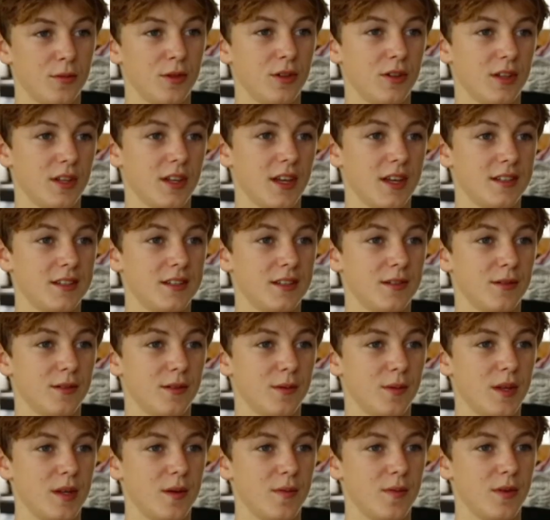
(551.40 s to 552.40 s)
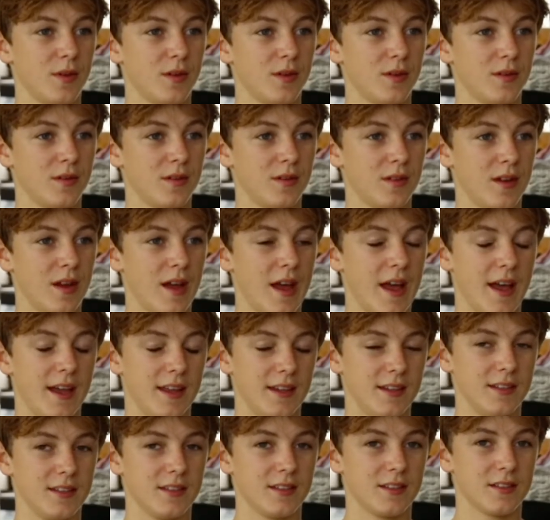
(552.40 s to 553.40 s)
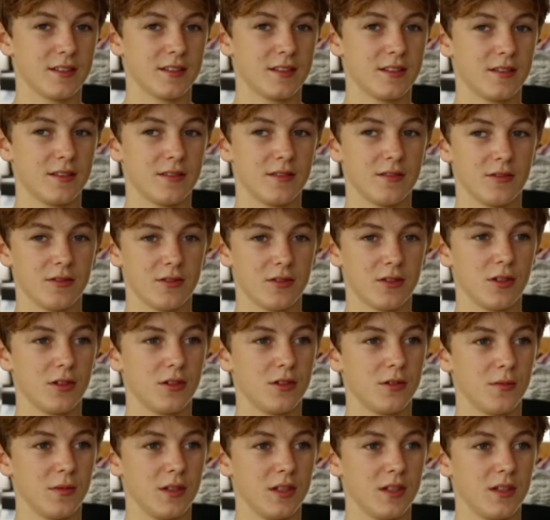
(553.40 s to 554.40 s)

Communicating with people and social